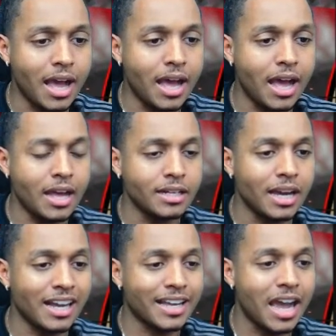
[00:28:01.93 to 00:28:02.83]
and
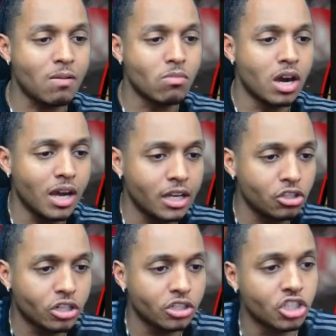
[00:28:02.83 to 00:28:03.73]
camera, and you
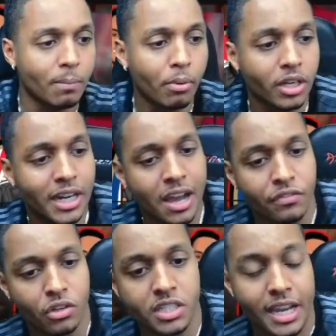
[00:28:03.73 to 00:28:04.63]
can jump on and have
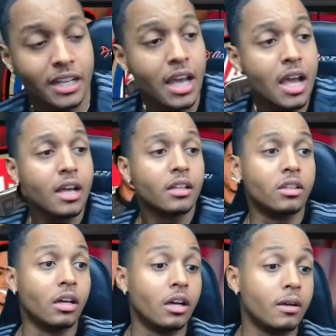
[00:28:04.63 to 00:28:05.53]
your say.
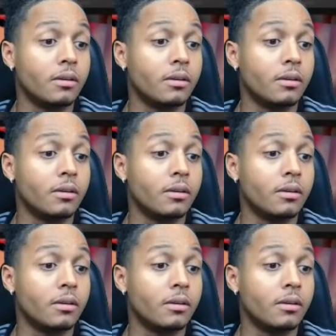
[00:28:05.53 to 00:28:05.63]
The